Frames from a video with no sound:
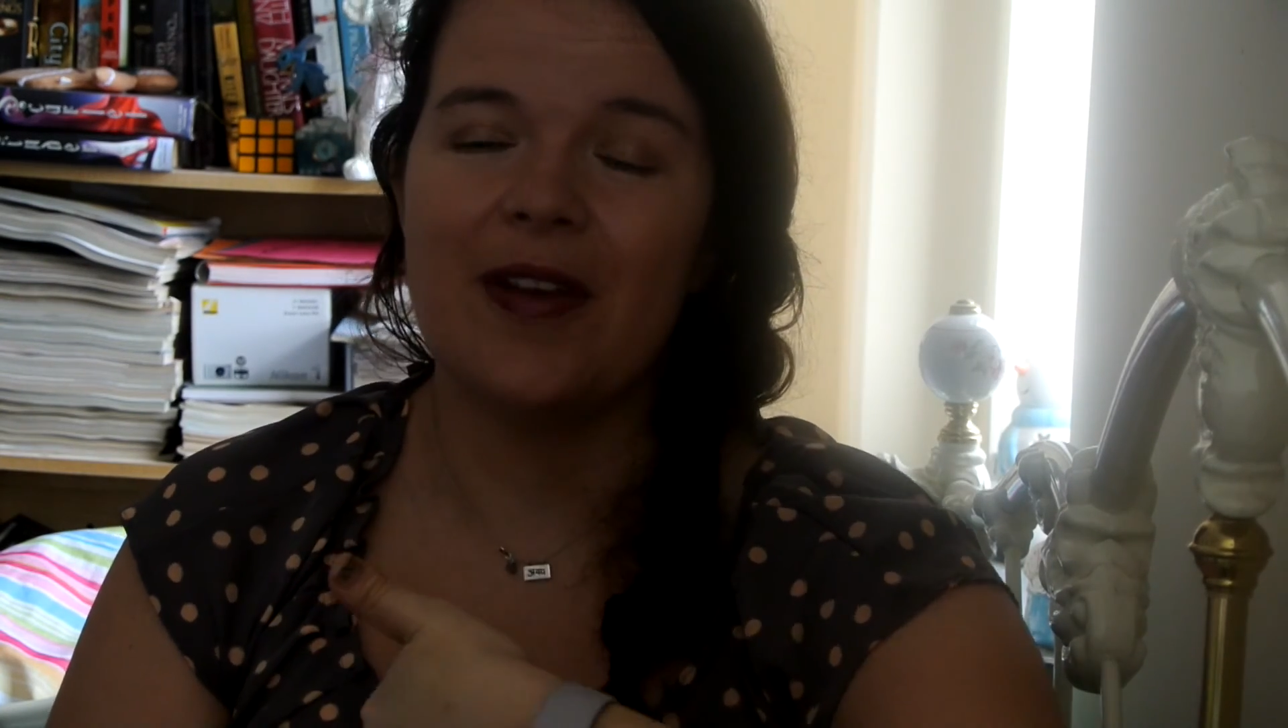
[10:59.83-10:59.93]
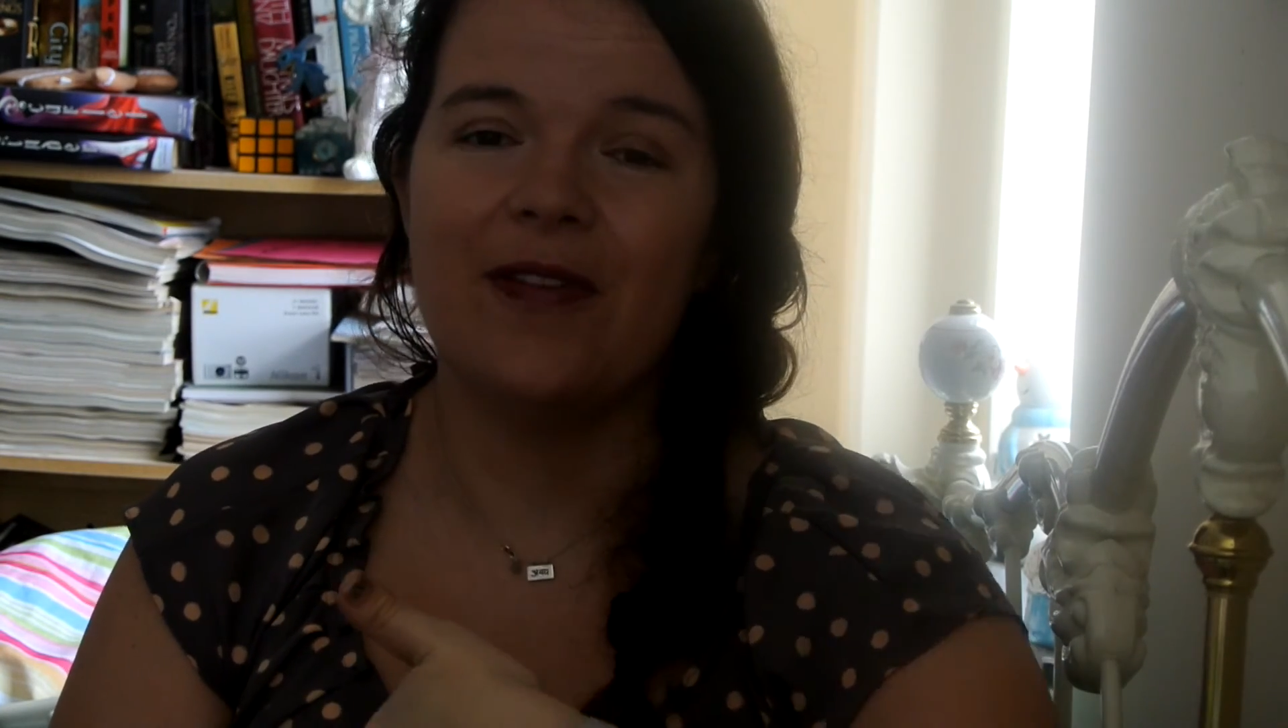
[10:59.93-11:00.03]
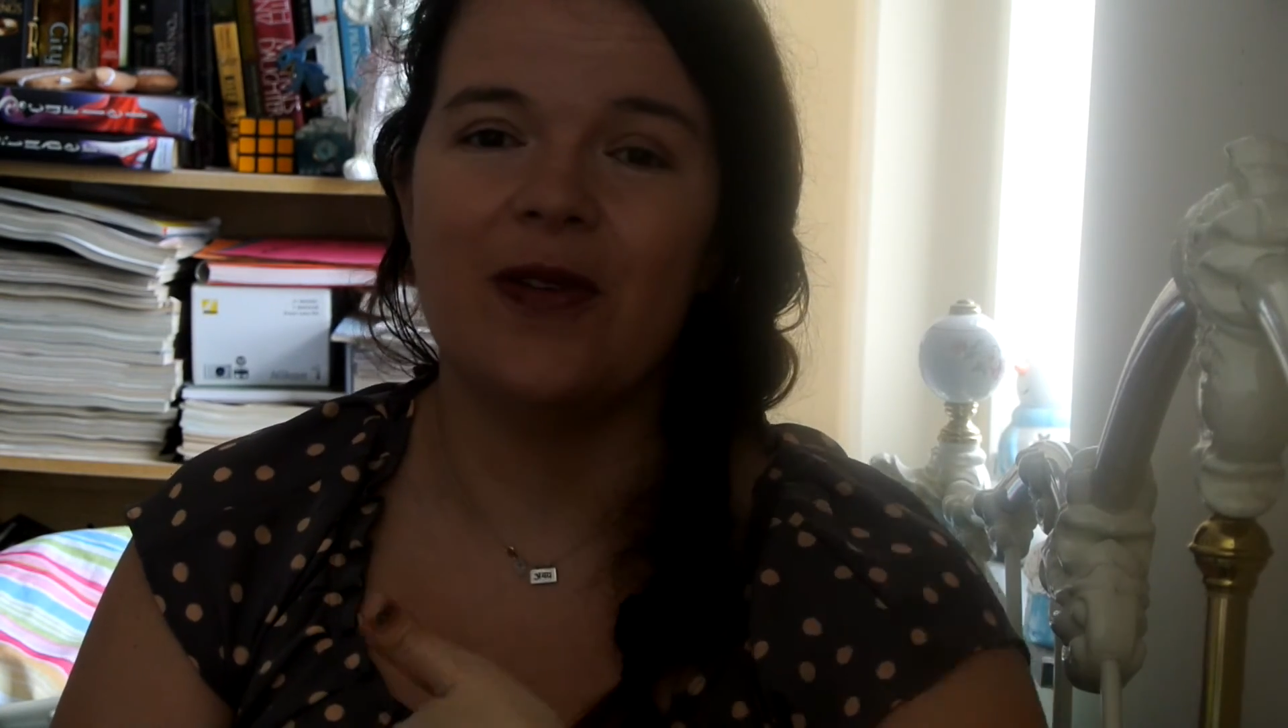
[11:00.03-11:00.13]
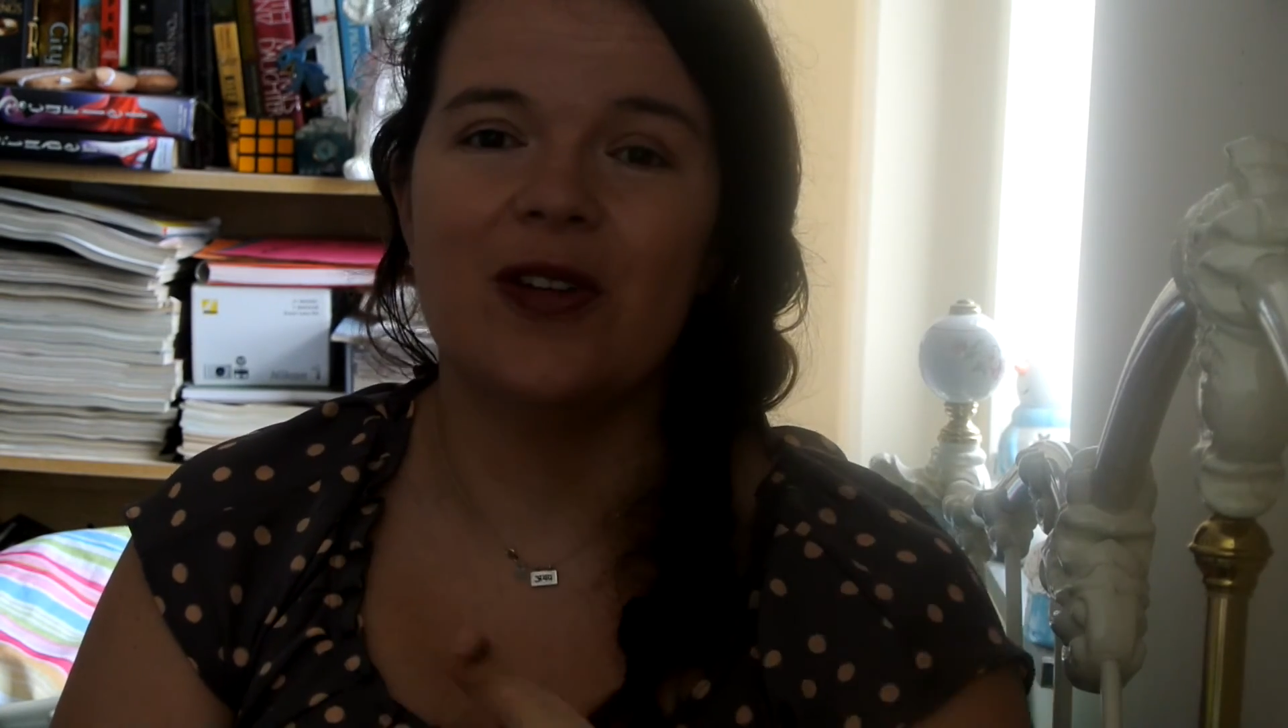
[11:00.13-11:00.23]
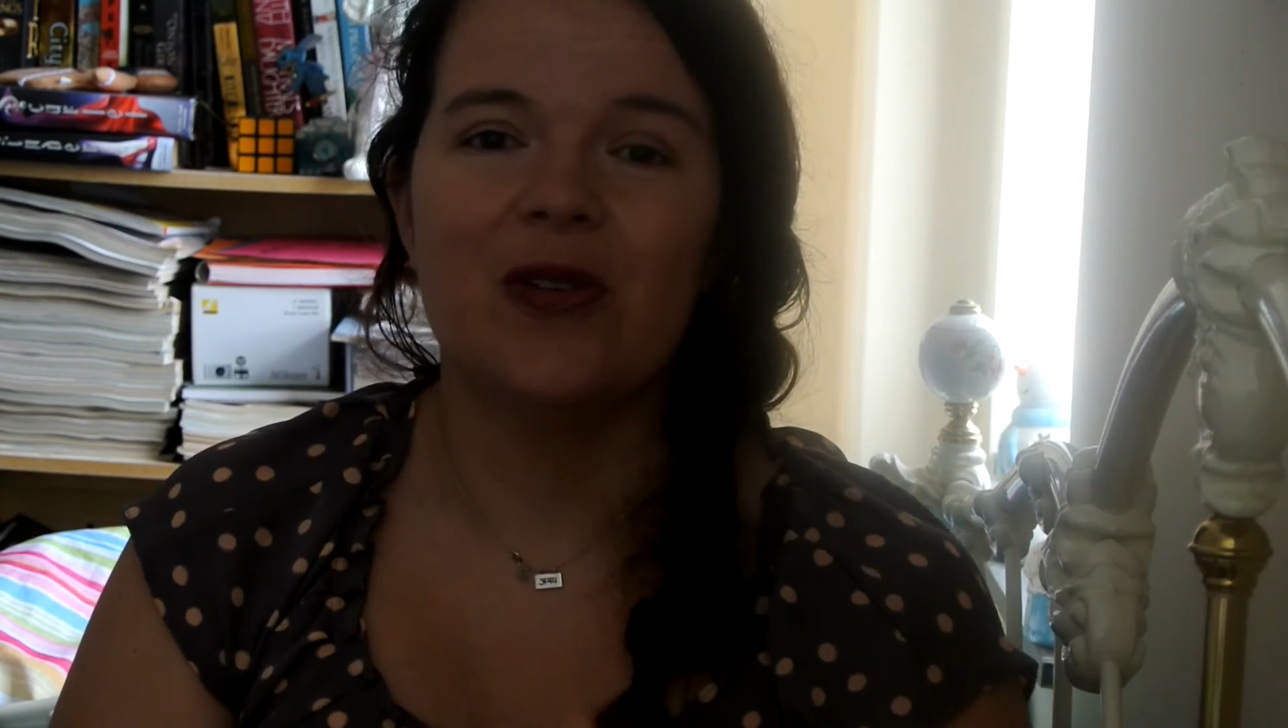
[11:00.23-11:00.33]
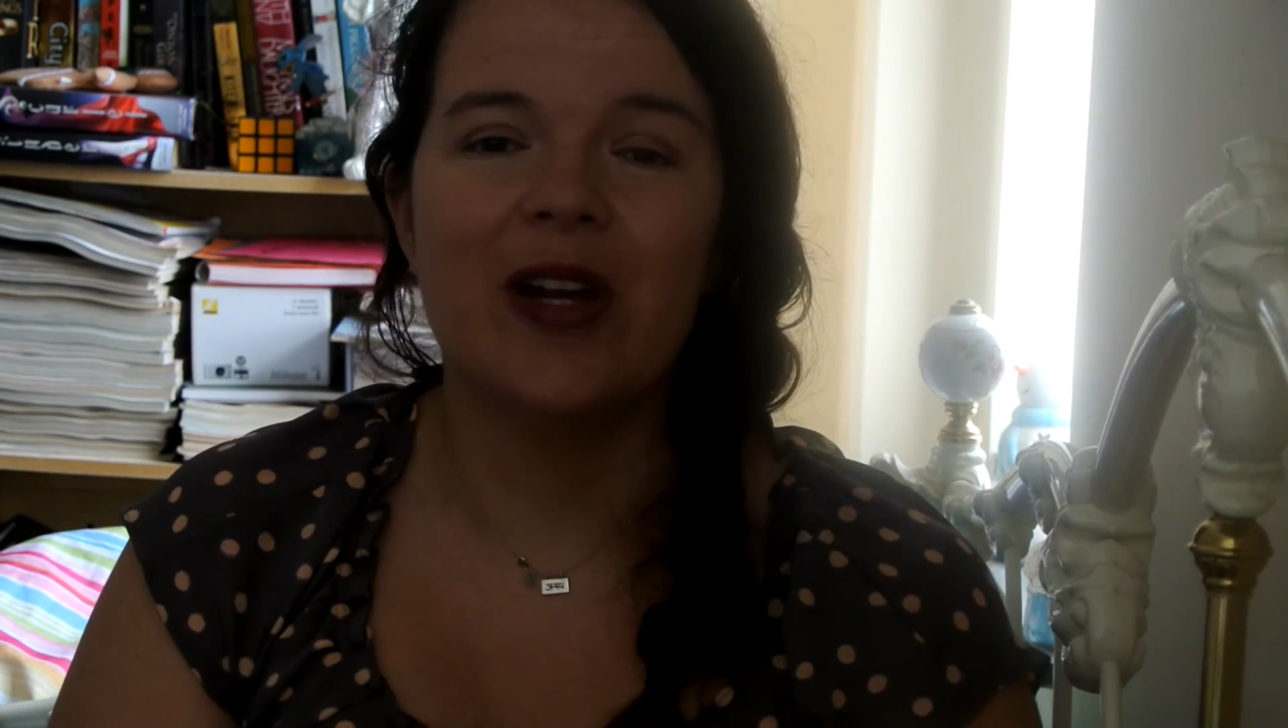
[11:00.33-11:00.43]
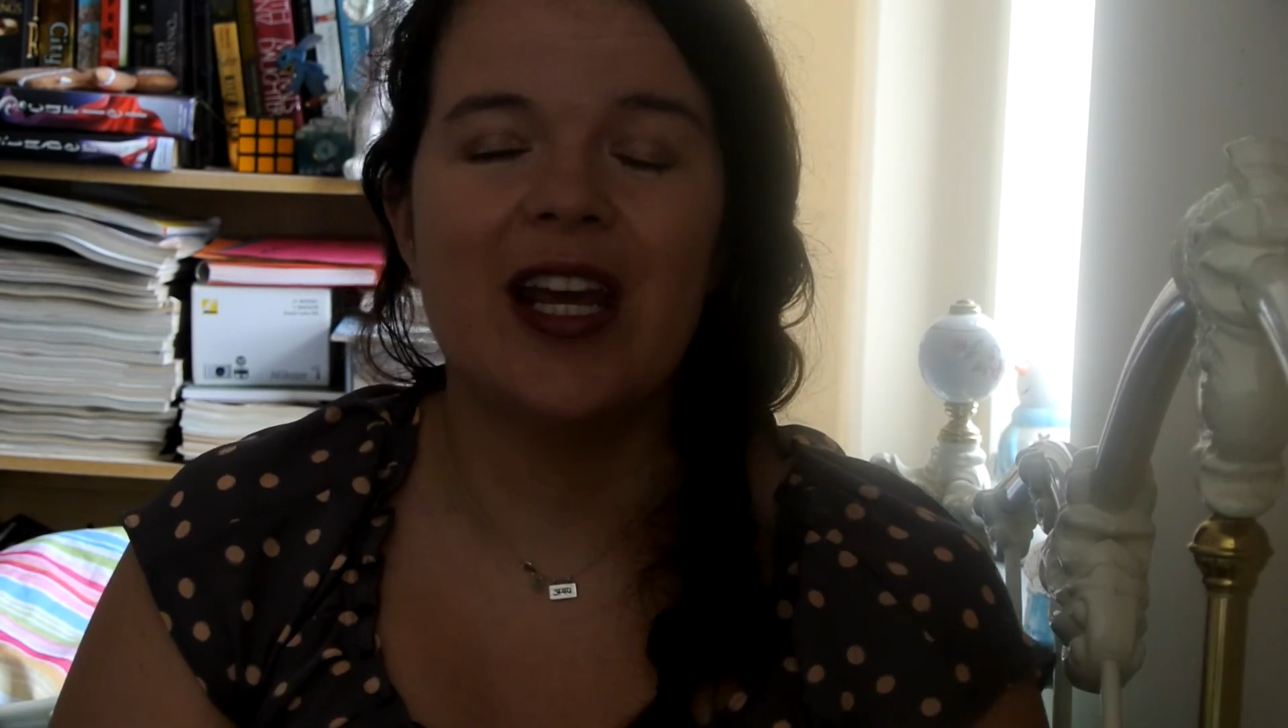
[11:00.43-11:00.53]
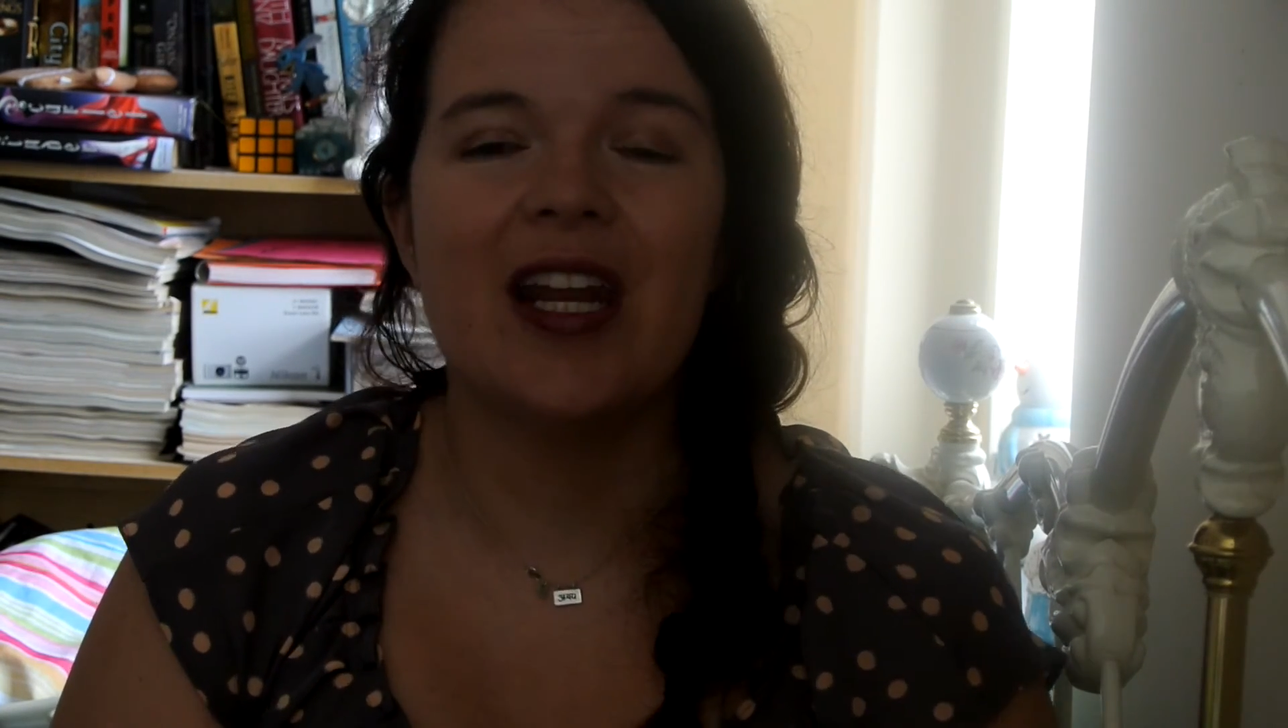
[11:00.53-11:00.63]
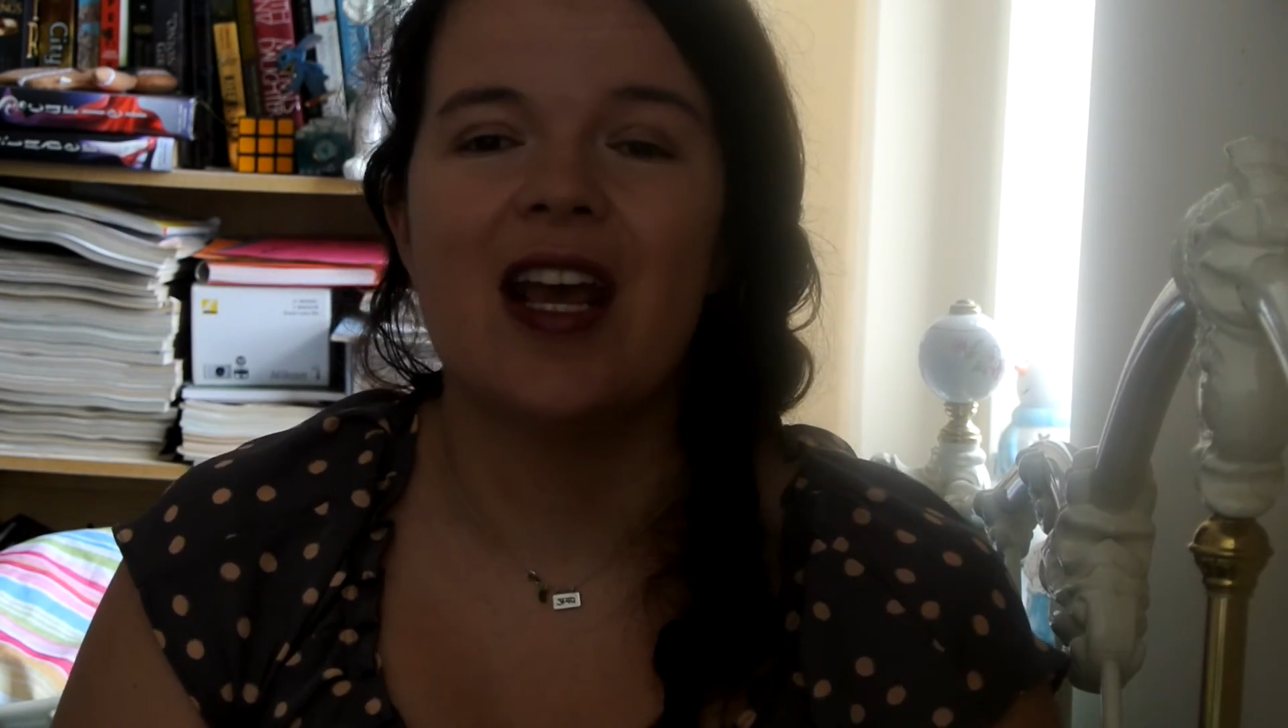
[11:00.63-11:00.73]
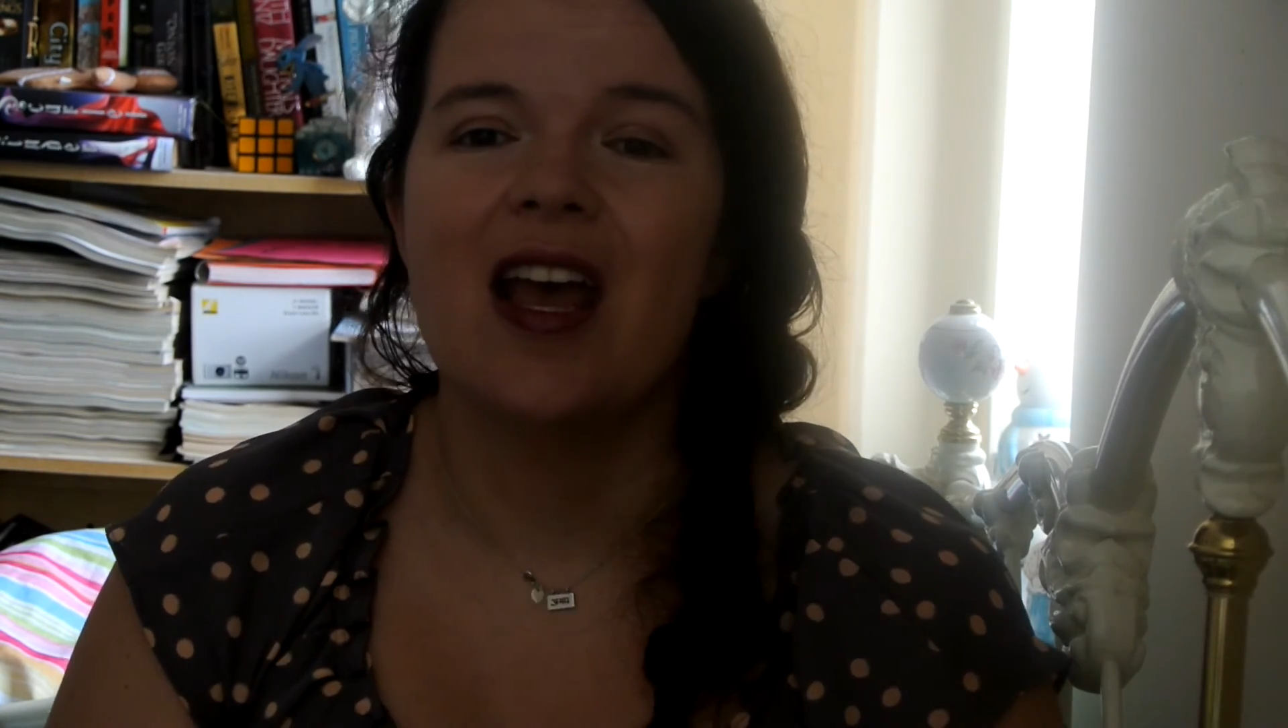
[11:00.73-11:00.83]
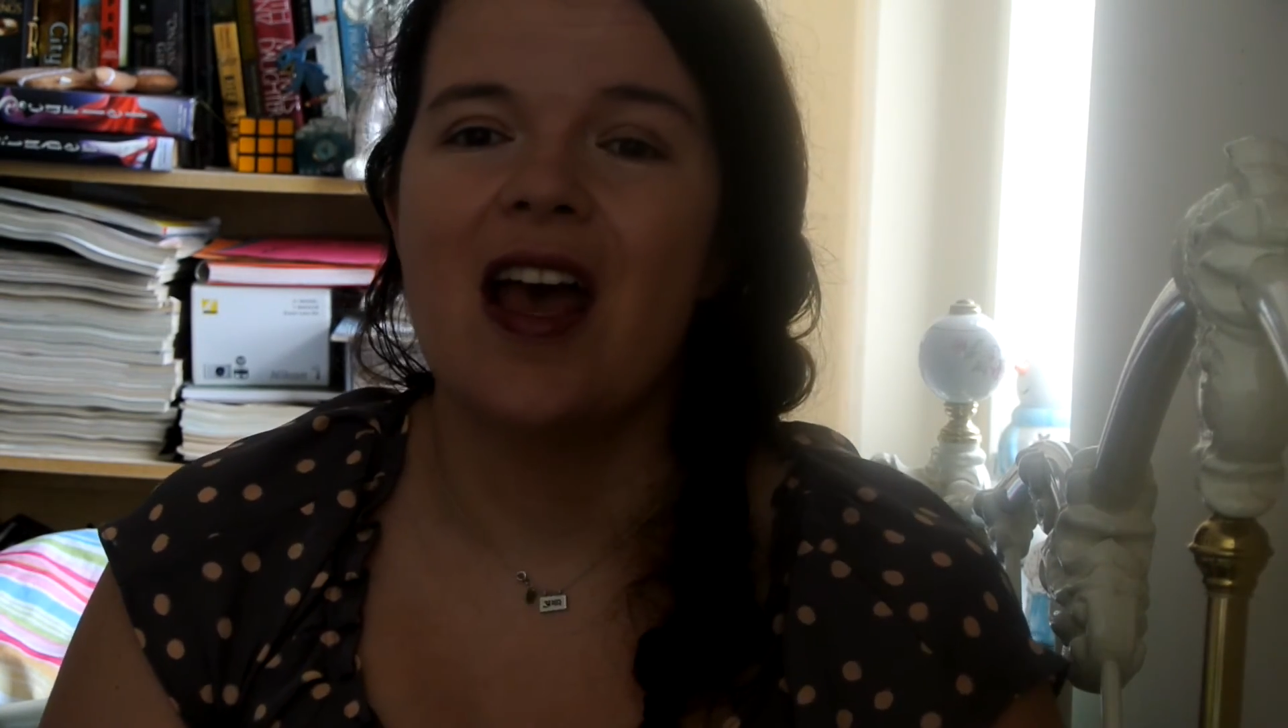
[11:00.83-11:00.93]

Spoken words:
if you enjoyed it,